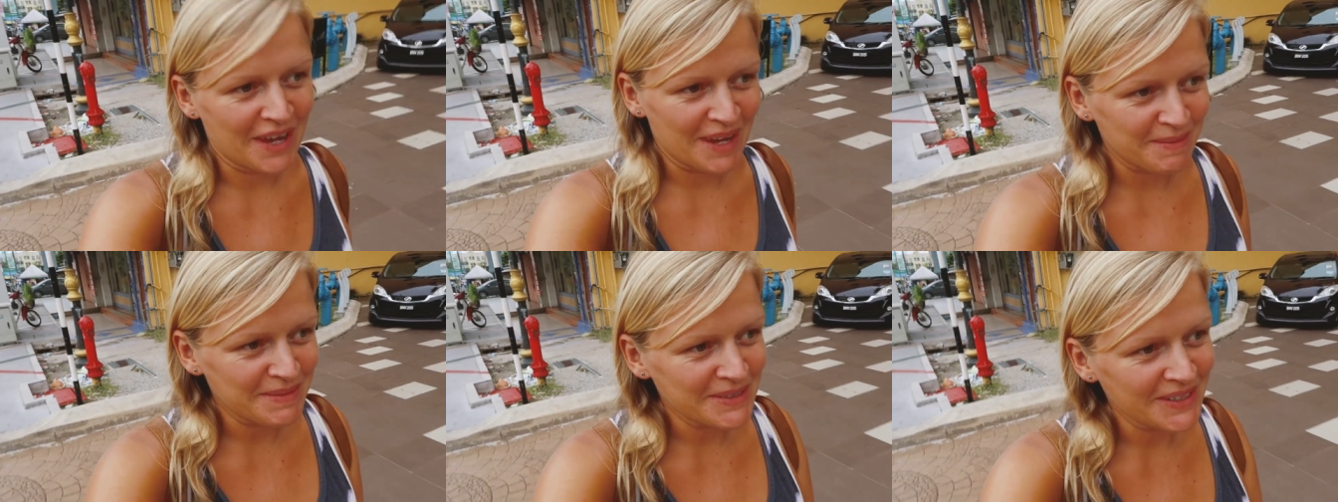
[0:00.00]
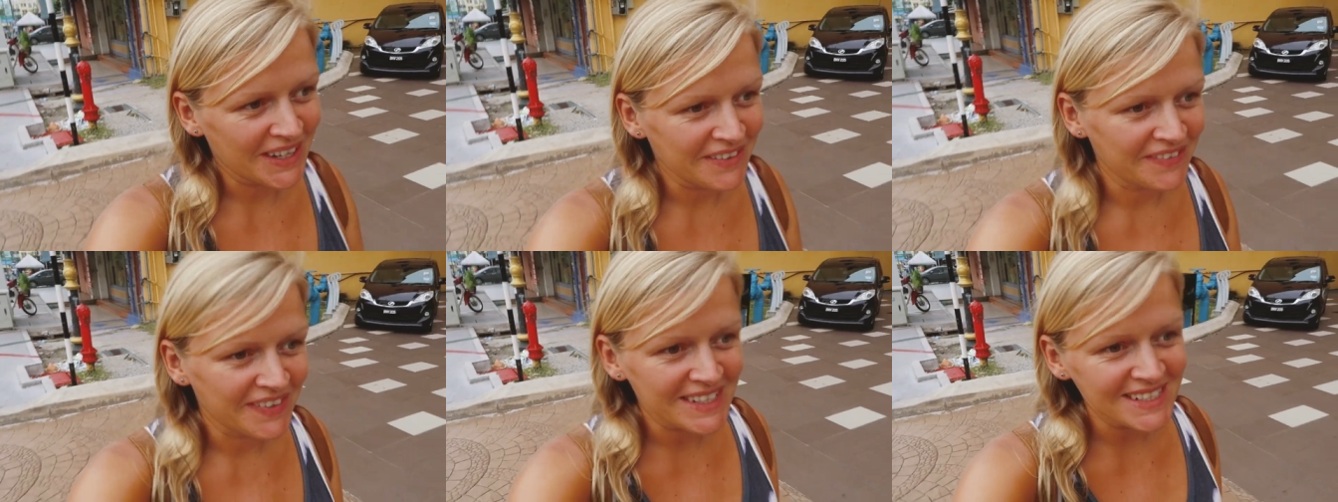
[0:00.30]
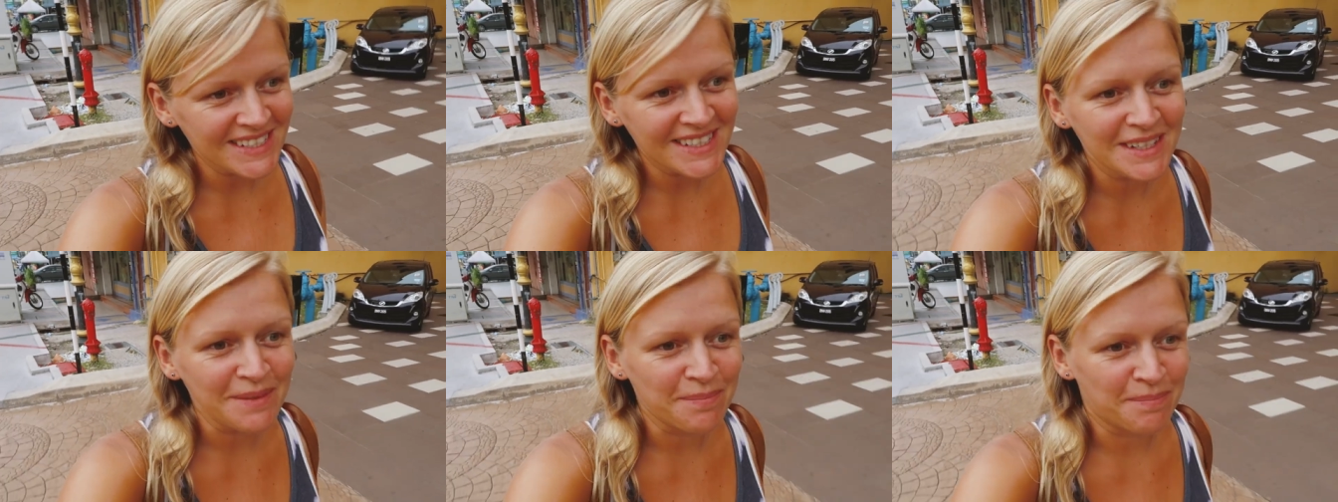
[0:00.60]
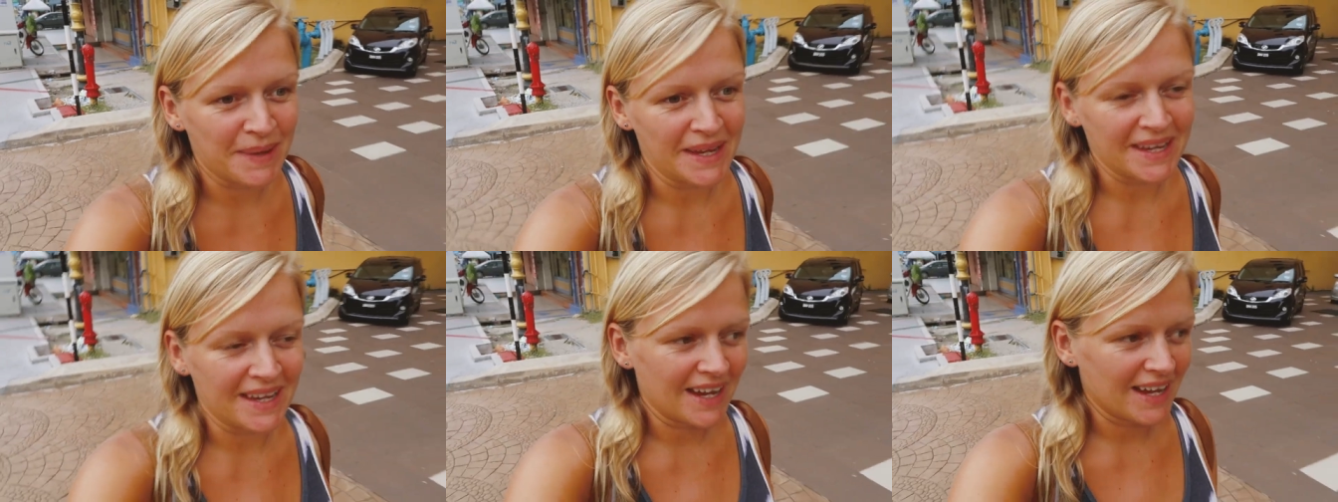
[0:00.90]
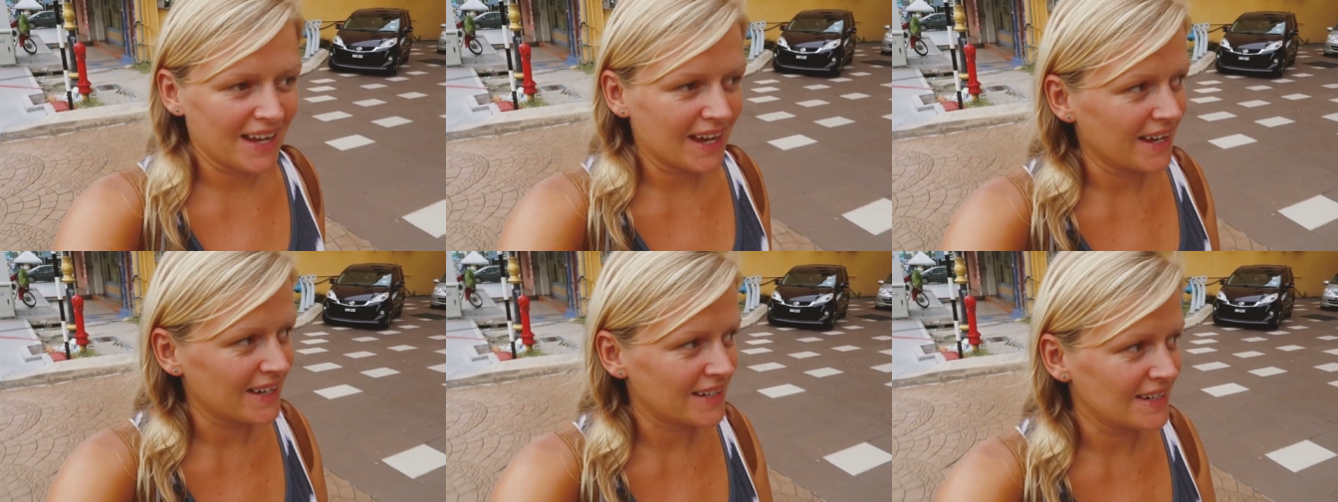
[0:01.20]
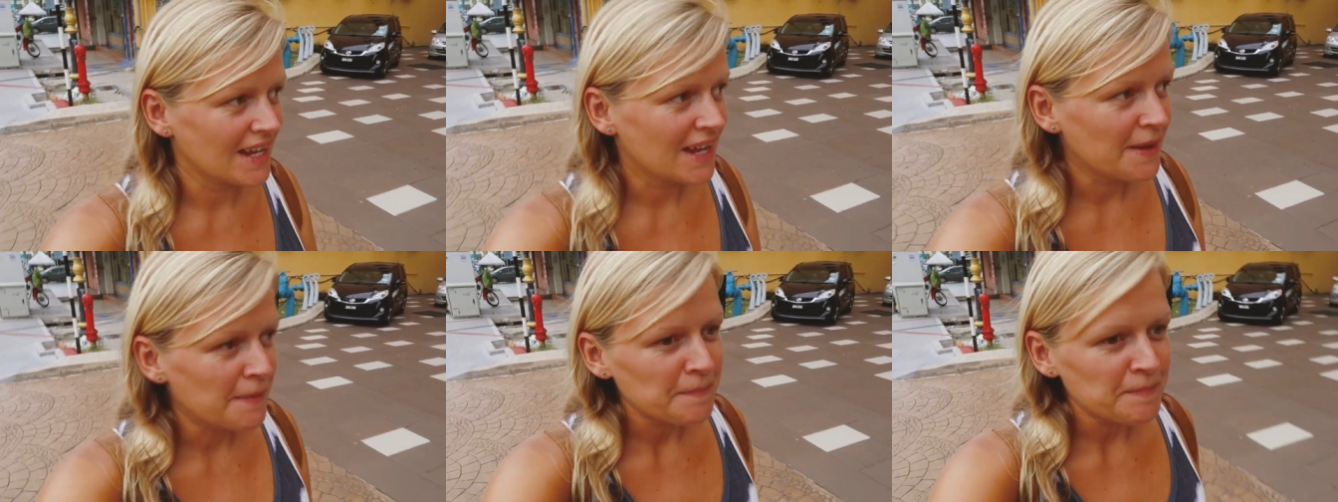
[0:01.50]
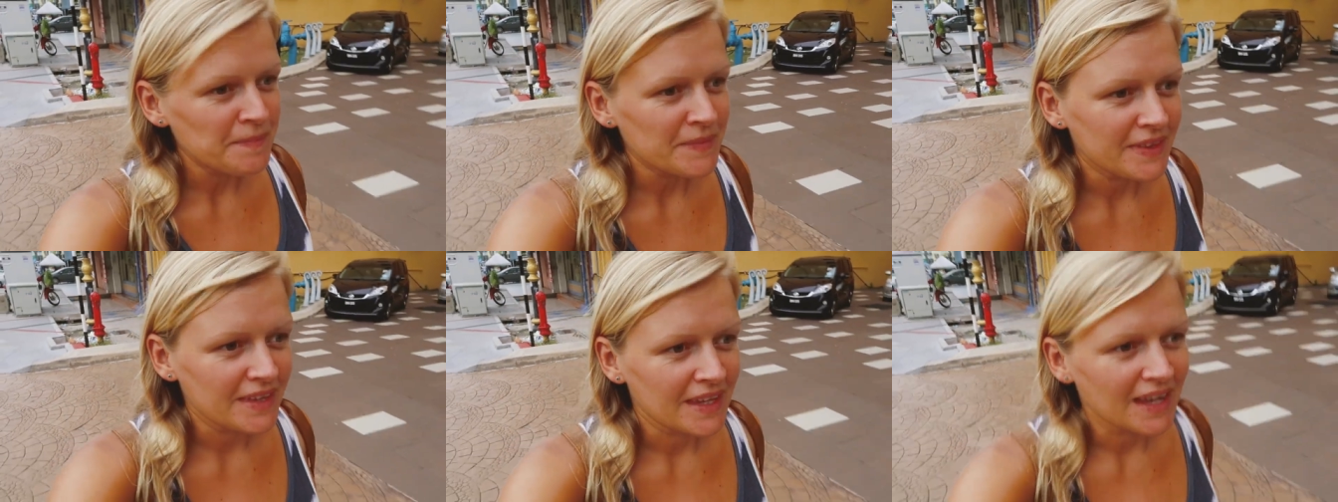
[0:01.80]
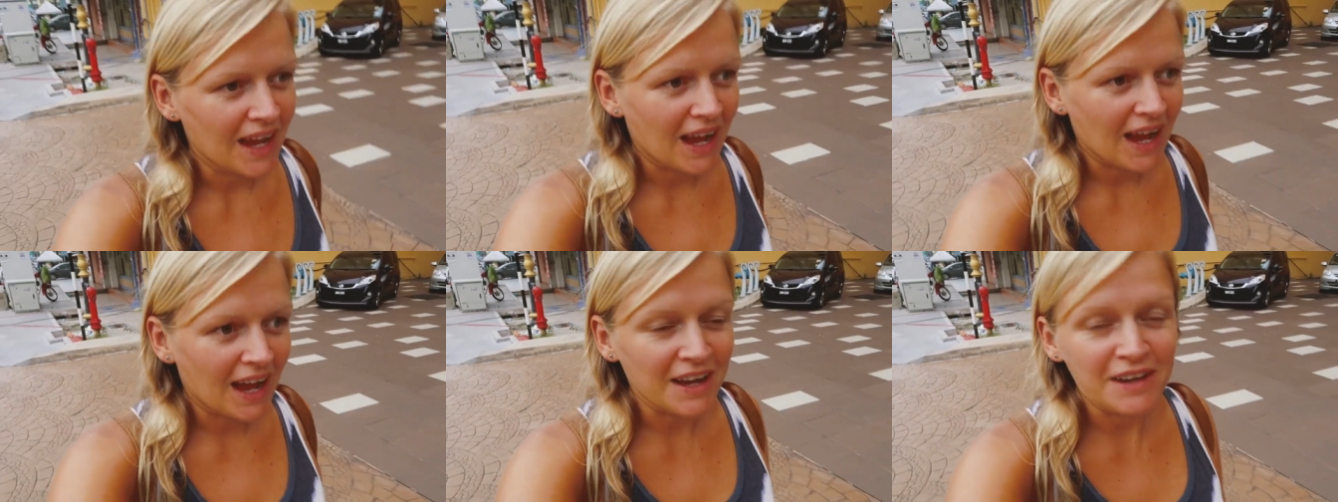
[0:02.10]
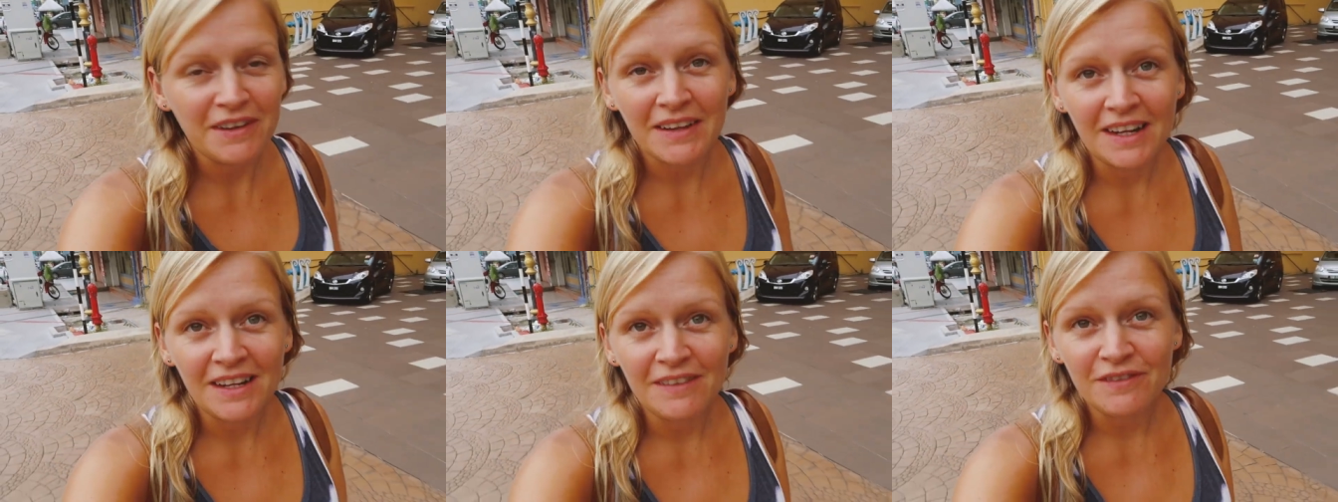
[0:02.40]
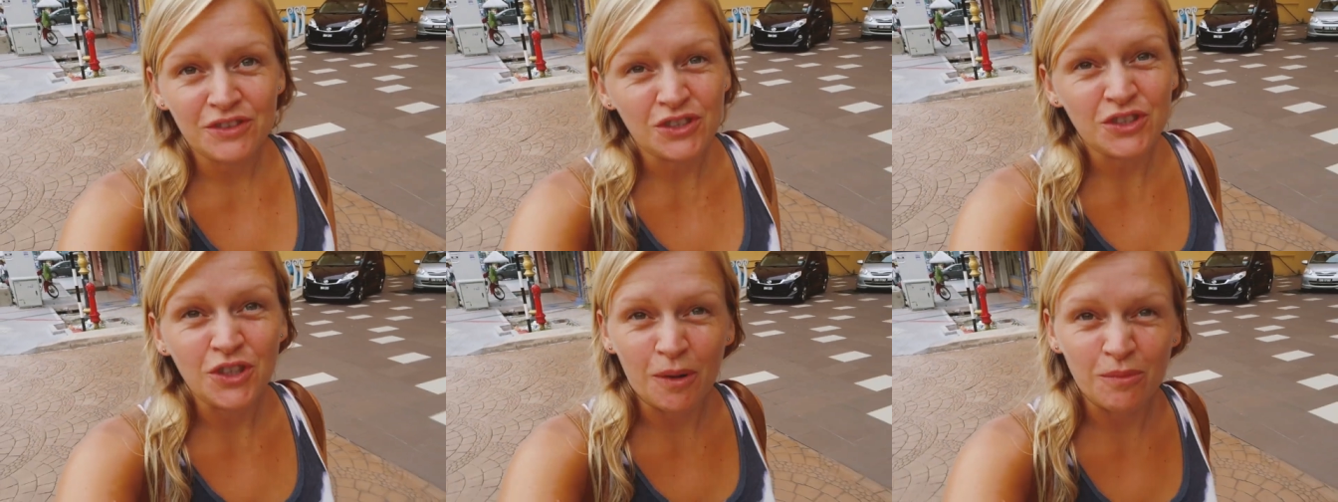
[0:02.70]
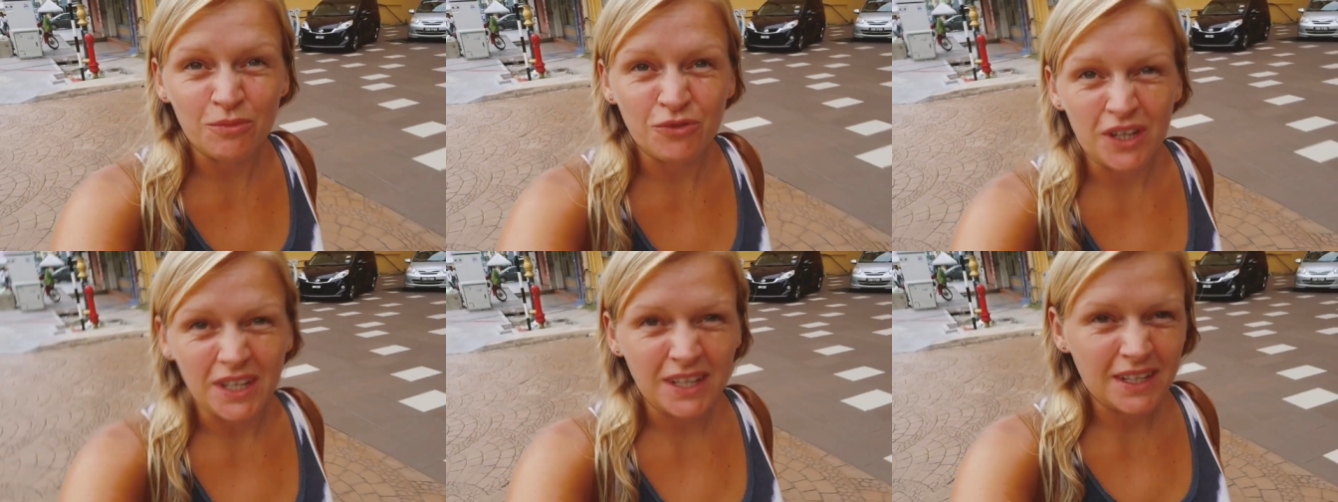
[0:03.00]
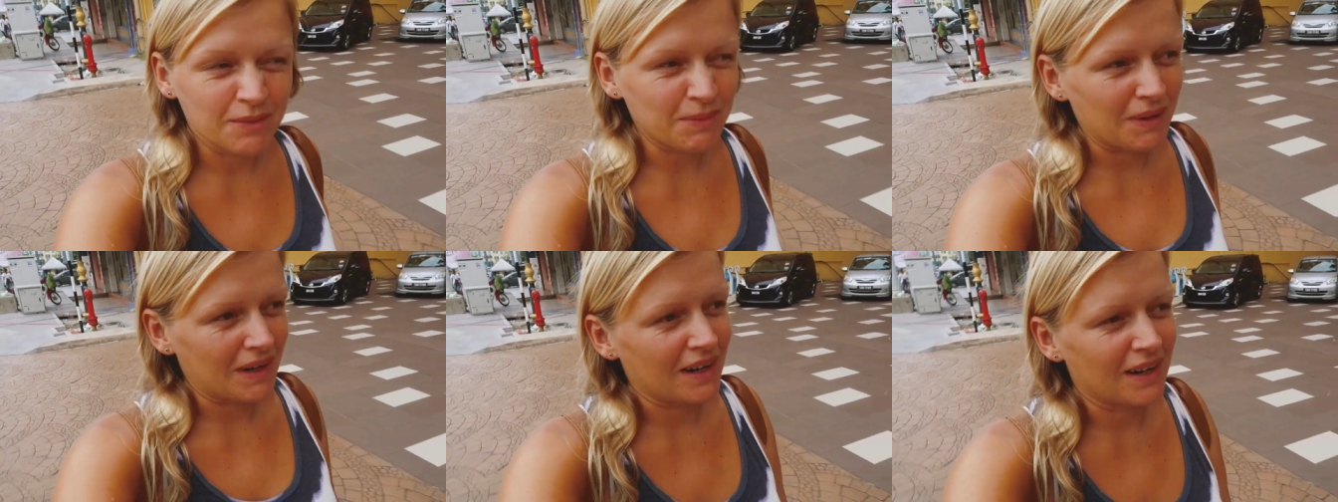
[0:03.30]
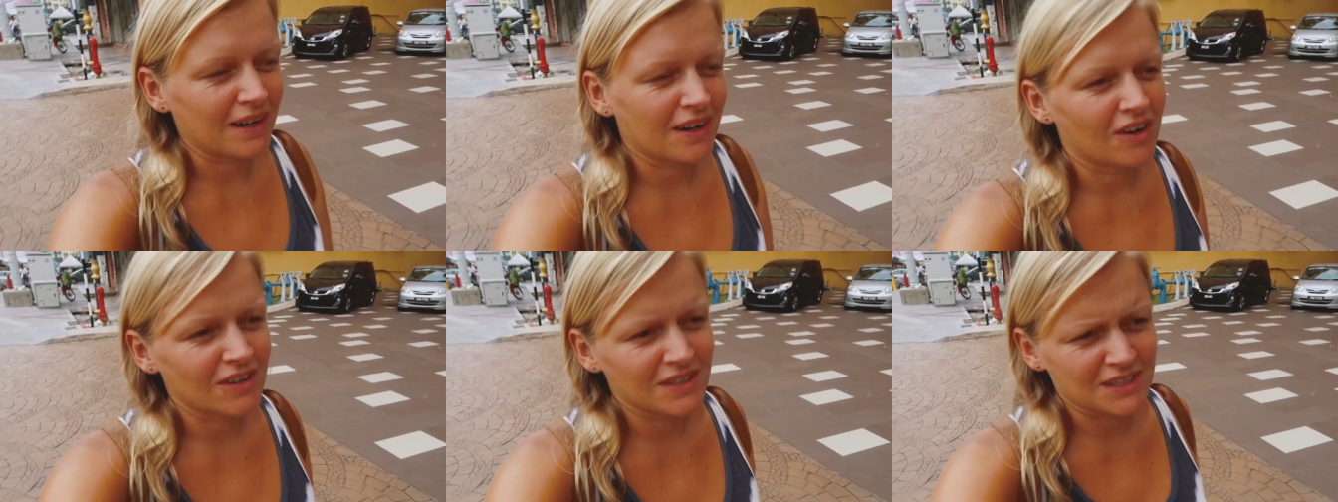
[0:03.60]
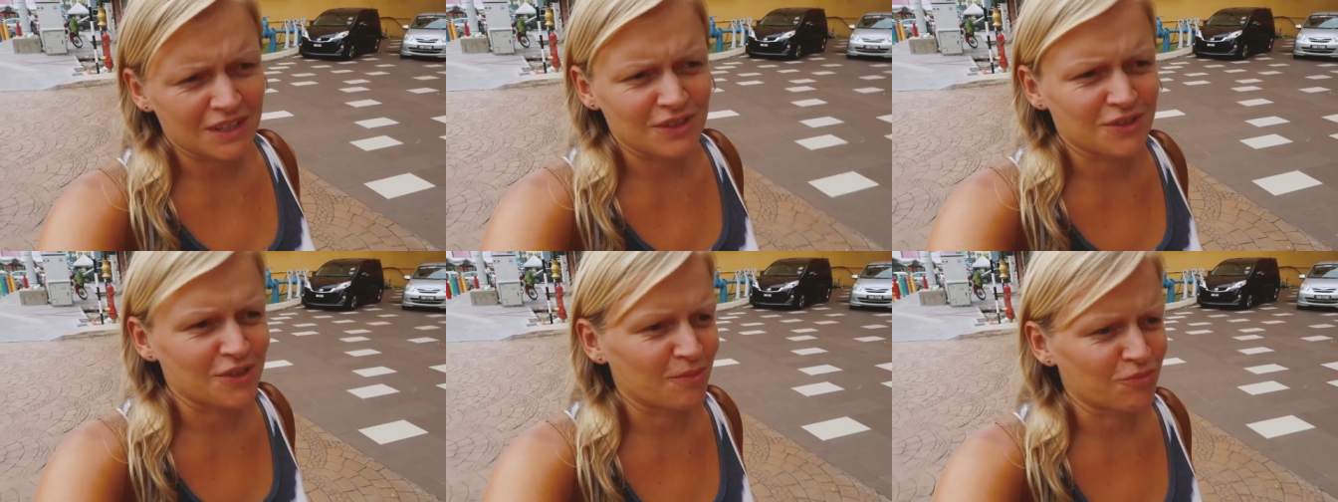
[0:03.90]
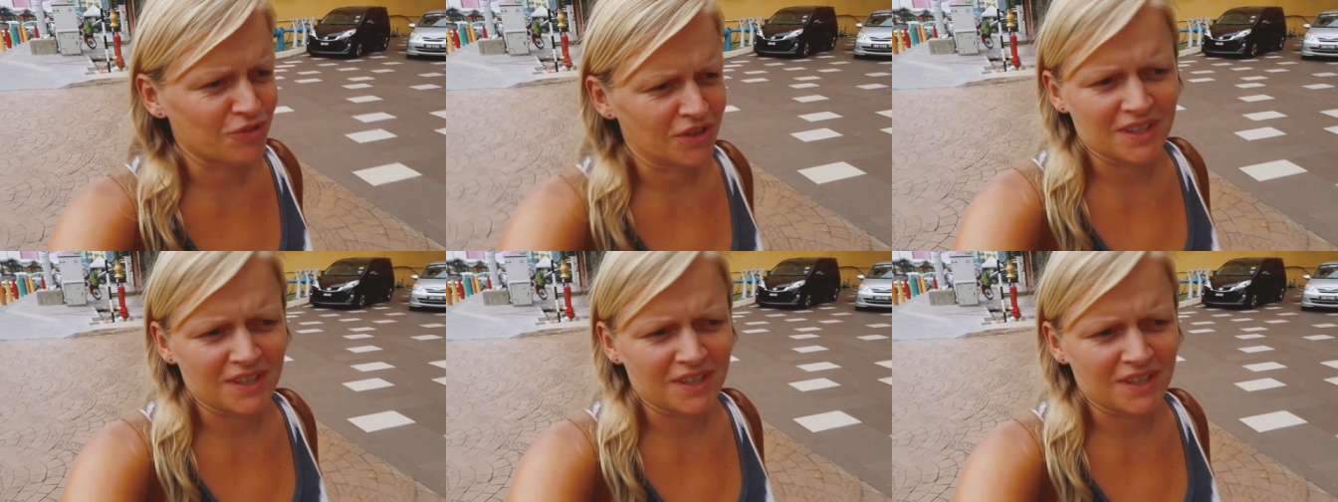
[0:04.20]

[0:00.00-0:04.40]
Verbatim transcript: trip. So I fancied a beer and I kind of stopped drinking, well I can't say stopped